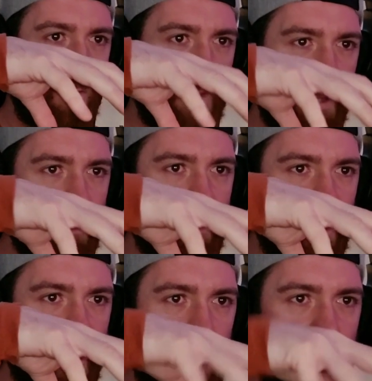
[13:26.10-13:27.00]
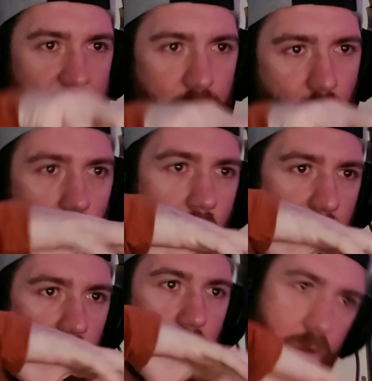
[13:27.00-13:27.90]
vectors can kind of like
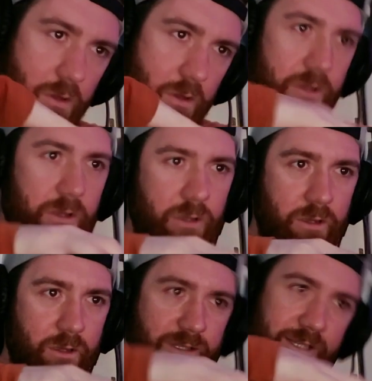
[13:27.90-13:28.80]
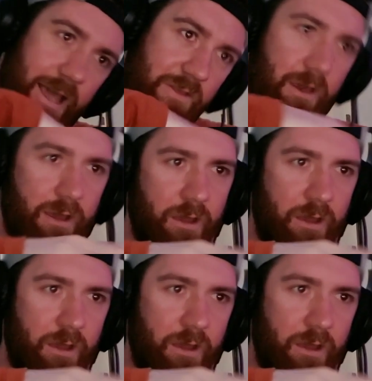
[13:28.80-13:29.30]
wobble together,